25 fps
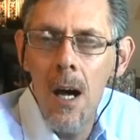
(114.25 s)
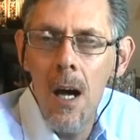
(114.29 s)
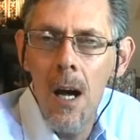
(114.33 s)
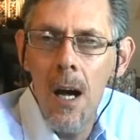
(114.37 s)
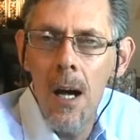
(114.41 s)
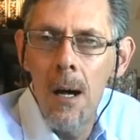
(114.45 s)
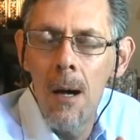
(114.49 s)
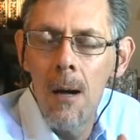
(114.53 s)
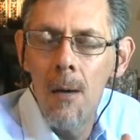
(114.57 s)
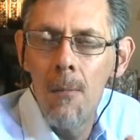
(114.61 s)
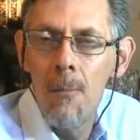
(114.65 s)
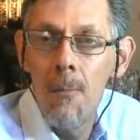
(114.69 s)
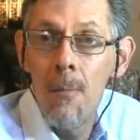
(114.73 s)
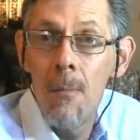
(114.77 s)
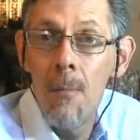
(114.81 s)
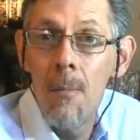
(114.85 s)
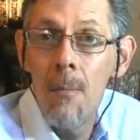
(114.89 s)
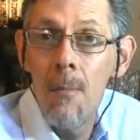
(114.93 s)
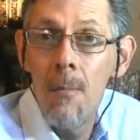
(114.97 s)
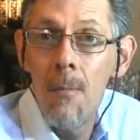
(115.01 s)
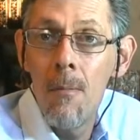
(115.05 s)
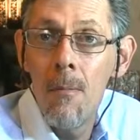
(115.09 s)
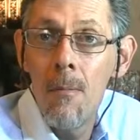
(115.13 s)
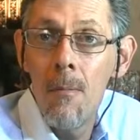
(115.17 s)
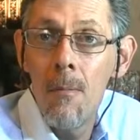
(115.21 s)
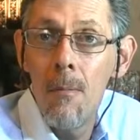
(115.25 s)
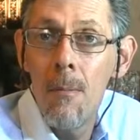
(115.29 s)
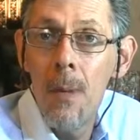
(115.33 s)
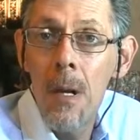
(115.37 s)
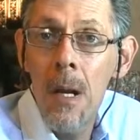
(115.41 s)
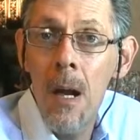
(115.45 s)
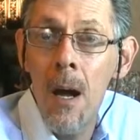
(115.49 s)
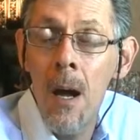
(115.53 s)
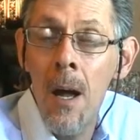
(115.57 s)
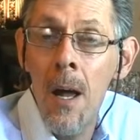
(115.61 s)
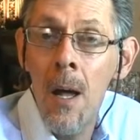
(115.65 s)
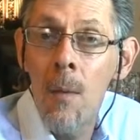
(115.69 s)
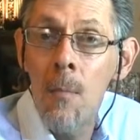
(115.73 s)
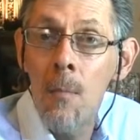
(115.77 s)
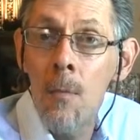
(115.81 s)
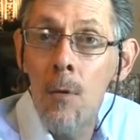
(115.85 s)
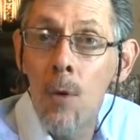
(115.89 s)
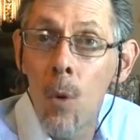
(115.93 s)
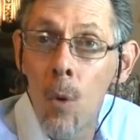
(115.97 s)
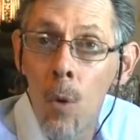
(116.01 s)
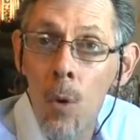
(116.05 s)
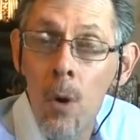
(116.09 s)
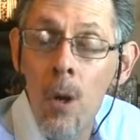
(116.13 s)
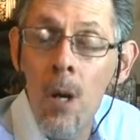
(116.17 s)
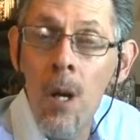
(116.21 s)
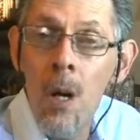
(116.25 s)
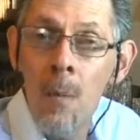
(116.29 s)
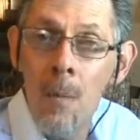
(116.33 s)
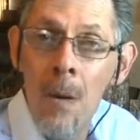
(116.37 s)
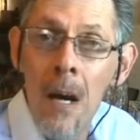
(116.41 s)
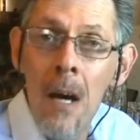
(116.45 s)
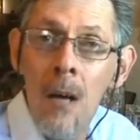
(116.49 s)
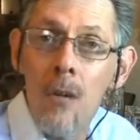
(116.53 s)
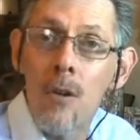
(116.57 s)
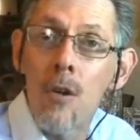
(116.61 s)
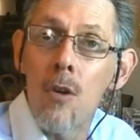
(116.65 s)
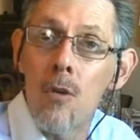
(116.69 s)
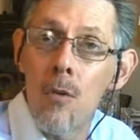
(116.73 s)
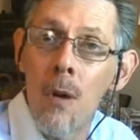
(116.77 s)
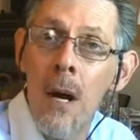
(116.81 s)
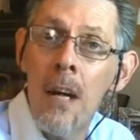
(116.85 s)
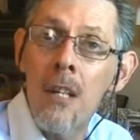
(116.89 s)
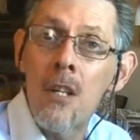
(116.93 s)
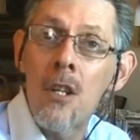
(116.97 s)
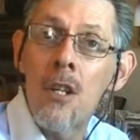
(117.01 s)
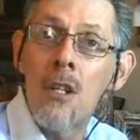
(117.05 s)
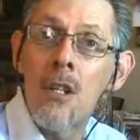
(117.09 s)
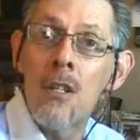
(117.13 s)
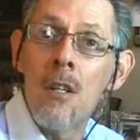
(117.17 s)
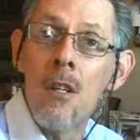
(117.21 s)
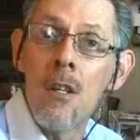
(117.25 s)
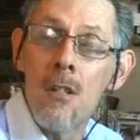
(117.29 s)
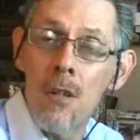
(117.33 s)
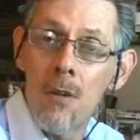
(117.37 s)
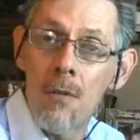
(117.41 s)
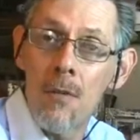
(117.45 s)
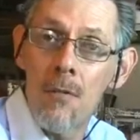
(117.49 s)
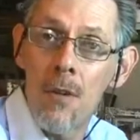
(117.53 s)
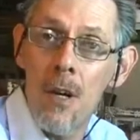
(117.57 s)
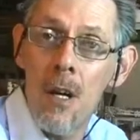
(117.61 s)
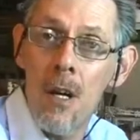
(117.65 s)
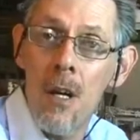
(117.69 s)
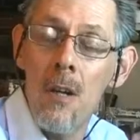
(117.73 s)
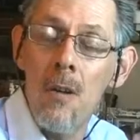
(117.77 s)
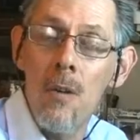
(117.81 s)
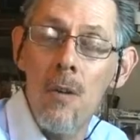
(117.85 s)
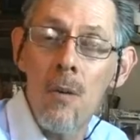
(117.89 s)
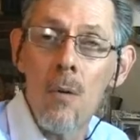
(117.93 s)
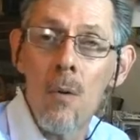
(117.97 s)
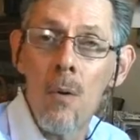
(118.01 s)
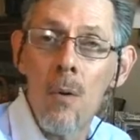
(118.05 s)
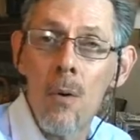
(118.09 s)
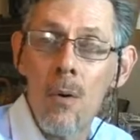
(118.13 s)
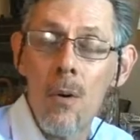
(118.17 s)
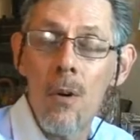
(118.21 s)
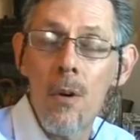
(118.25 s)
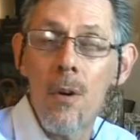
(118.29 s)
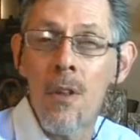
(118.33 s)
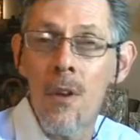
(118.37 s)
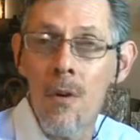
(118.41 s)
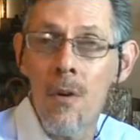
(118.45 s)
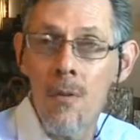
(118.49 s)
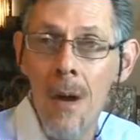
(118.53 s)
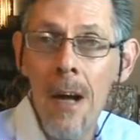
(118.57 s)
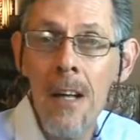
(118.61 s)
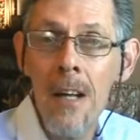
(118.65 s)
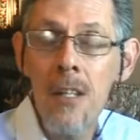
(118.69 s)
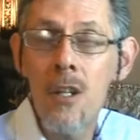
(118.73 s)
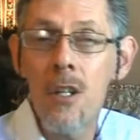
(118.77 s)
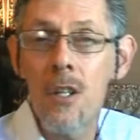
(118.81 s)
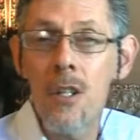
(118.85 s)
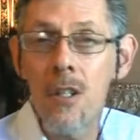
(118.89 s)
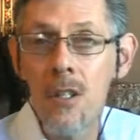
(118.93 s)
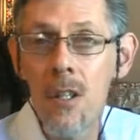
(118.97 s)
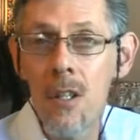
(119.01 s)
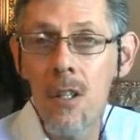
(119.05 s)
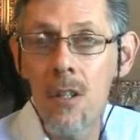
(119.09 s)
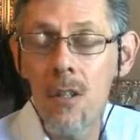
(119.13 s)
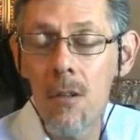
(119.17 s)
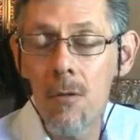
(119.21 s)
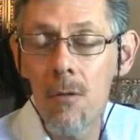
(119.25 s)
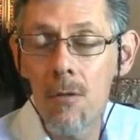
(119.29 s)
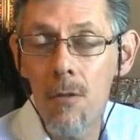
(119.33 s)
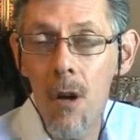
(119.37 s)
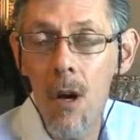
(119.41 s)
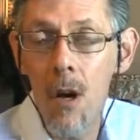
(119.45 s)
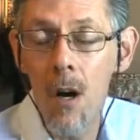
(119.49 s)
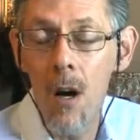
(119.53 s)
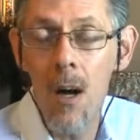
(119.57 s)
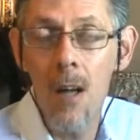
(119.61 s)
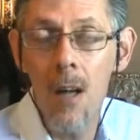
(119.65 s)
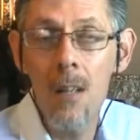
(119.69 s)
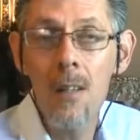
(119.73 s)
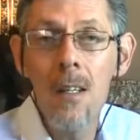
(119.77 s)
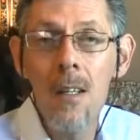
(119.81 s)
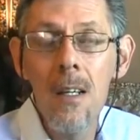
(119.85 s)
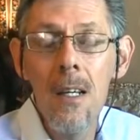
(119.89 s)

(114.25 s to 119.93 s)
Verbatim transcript: um, but I am talking about the righteousness of faith or the righteousness of God,